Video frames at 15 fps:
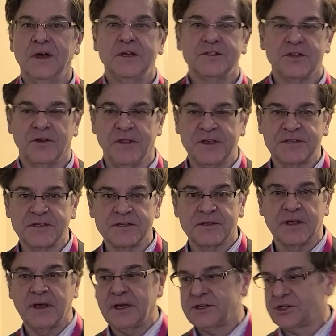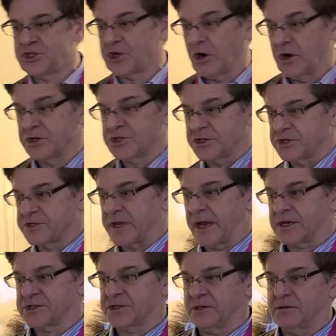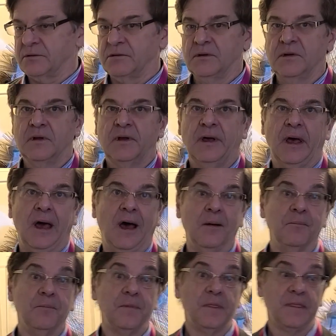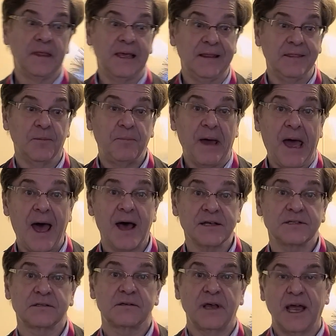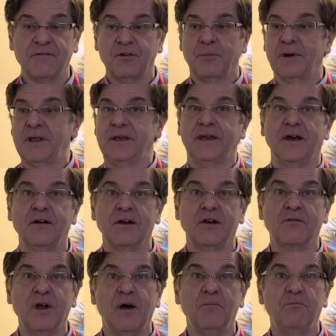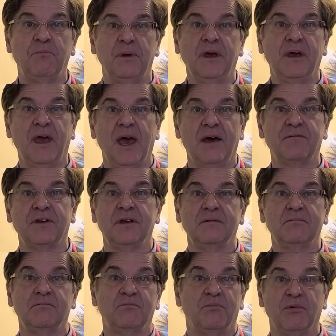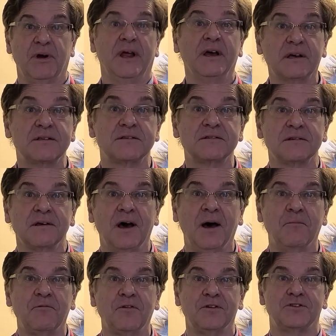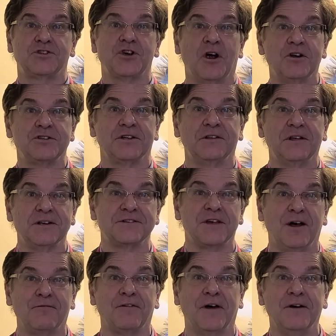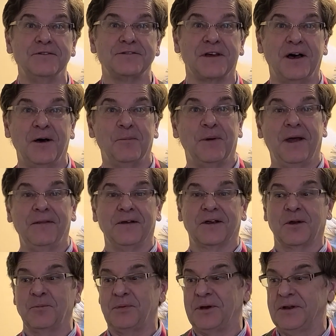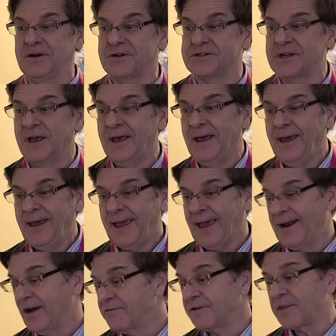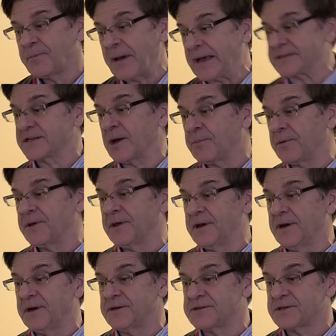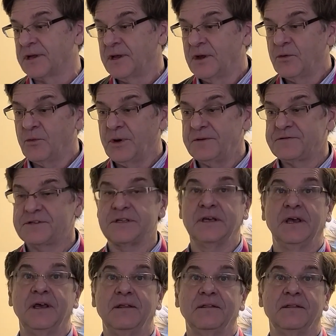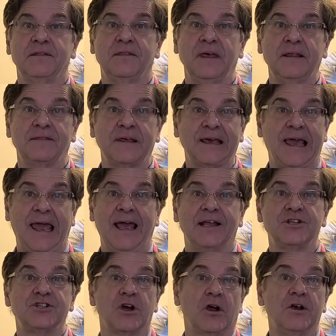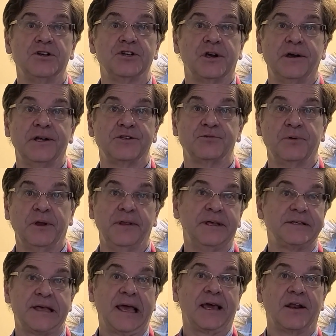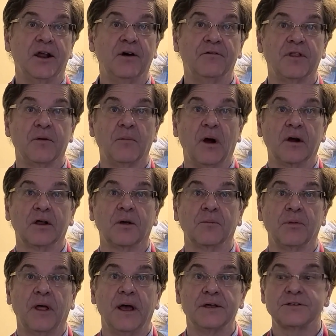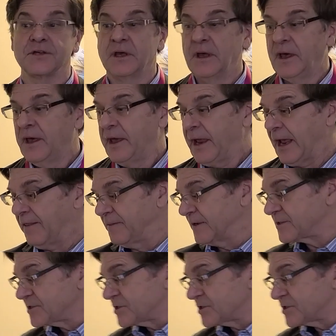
So this is the charger section. In the past, everybody carried around big, heavy bricks for charging their cell phones and their computers. And over the past couple of years, we've seen that the GaN charger has really taken over the marketplace. And this